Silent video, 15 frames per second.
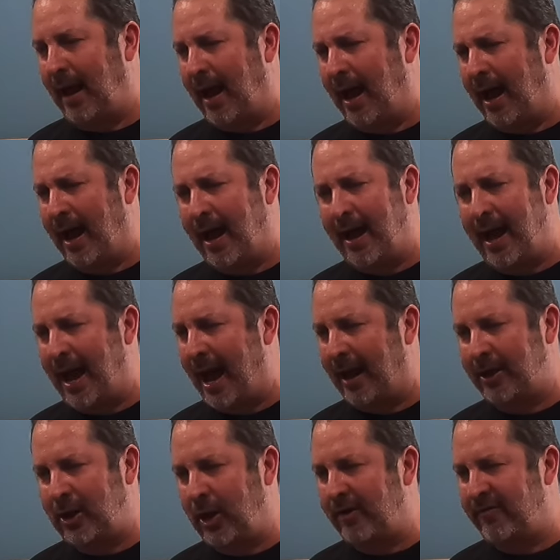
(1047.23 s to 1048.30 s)

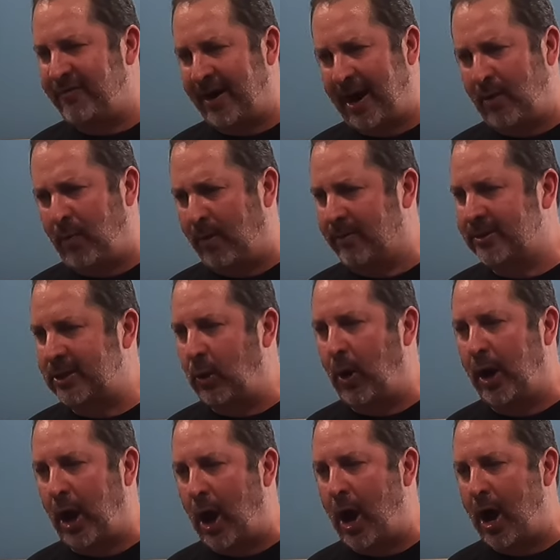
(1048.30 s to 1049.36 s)
I couldn't figure out what was
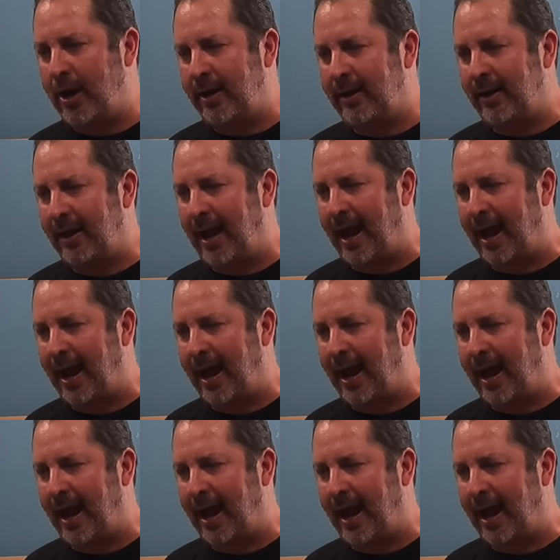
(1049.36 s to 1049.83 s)
going on,